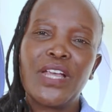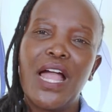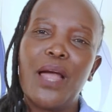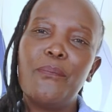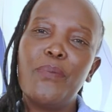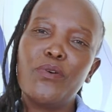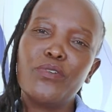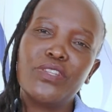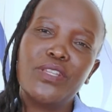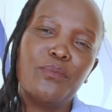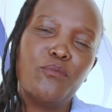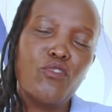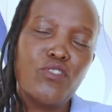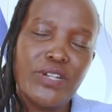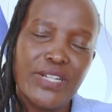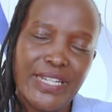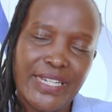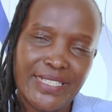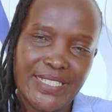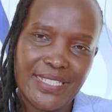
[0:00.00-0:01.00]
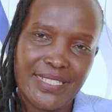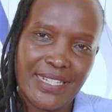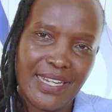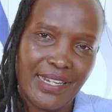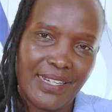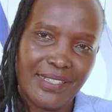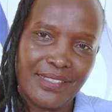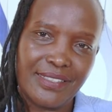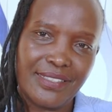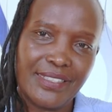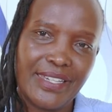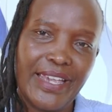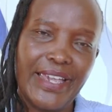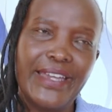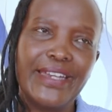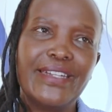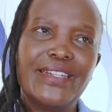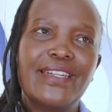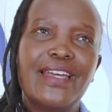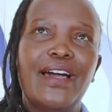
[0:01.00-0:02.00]
about the moonlight tax.
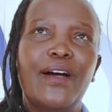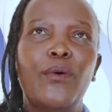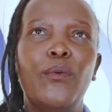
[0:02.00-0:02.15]
And